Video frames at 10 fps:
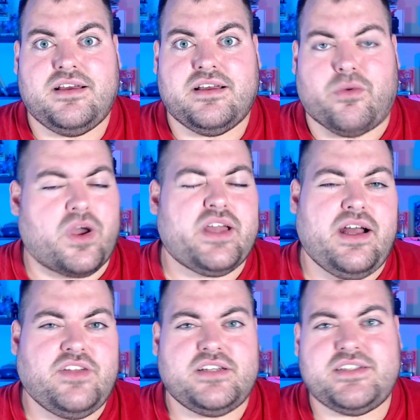what could I have
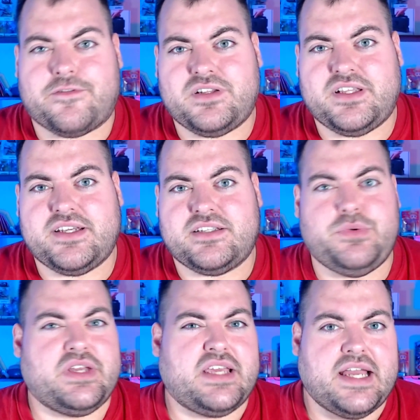done differently to
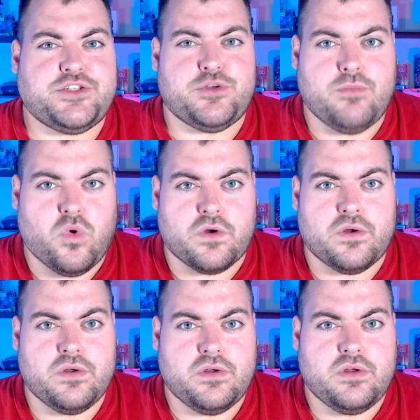engage you more?
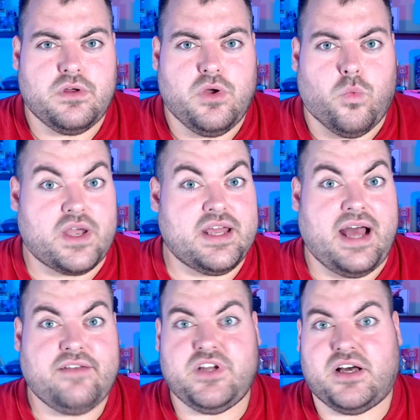What could I
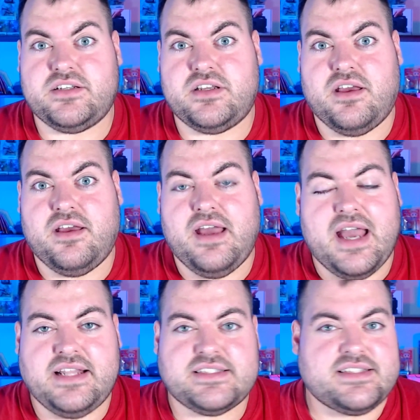have done? And
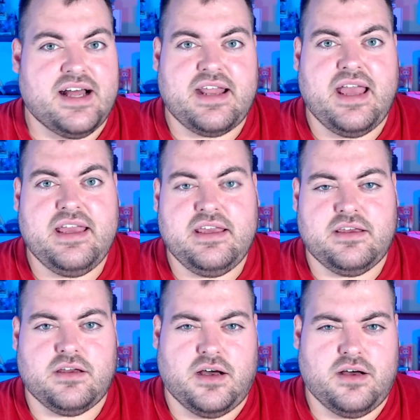it's not, hey,
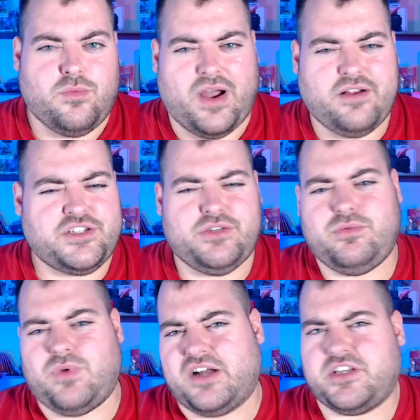why aren't you
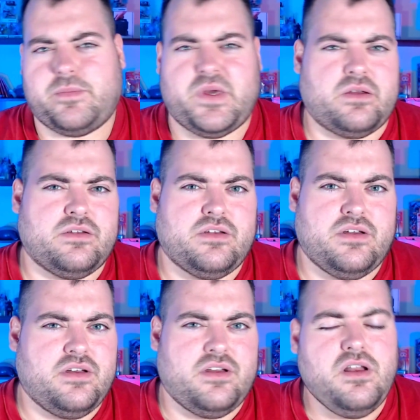watching me?
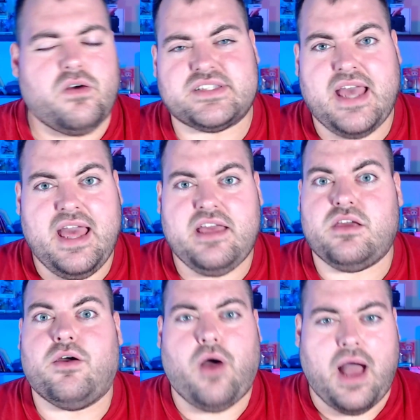No, it's, hey,
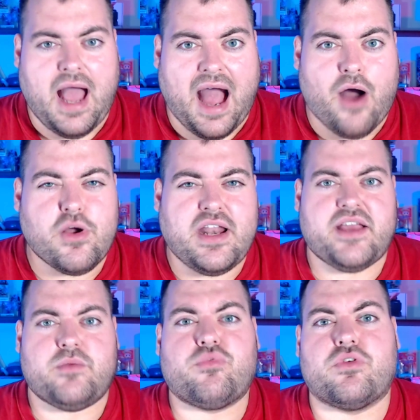how can I
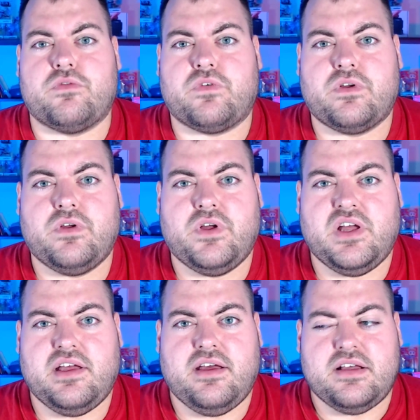improve?
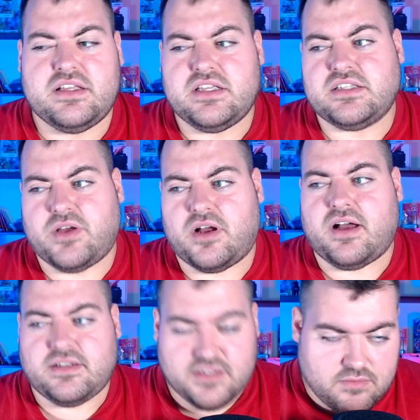So
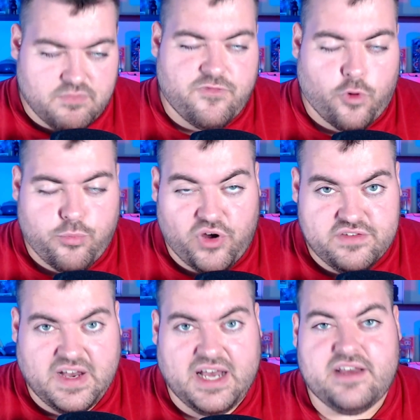
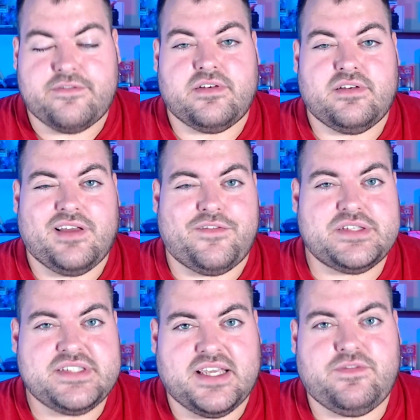4.5, if you
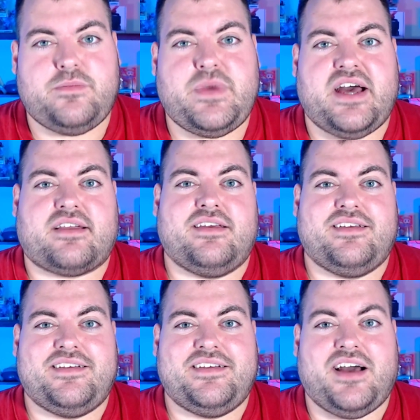seek feedback,
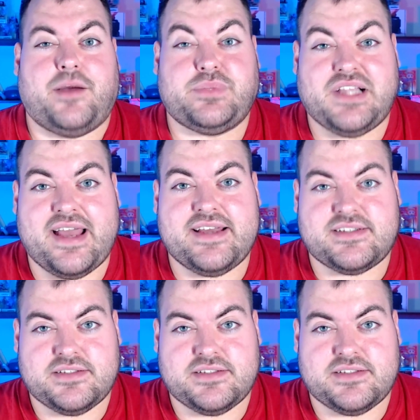apply it.